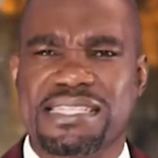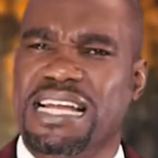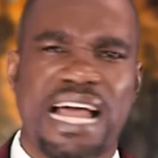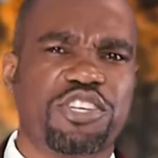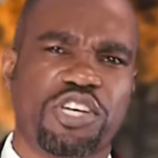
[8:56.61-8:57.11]
is
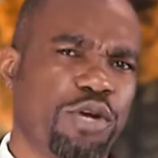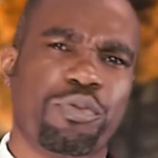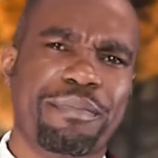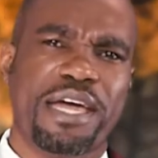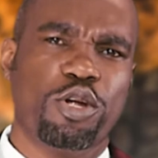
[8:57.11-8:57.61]
a luxury
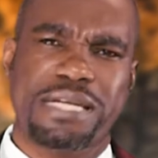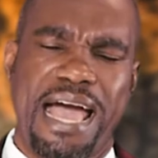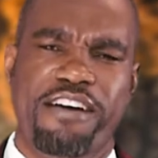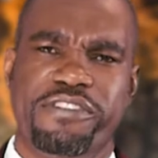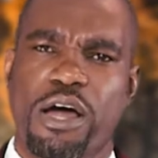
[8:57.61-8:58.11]
we may not
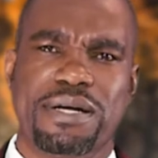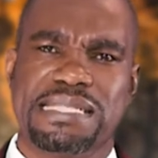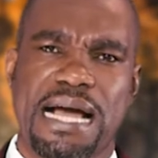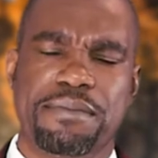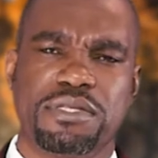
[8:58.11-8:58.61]
have in our
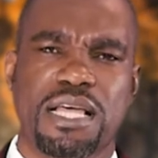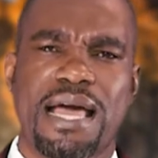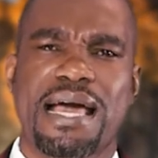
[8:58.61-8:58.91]
times.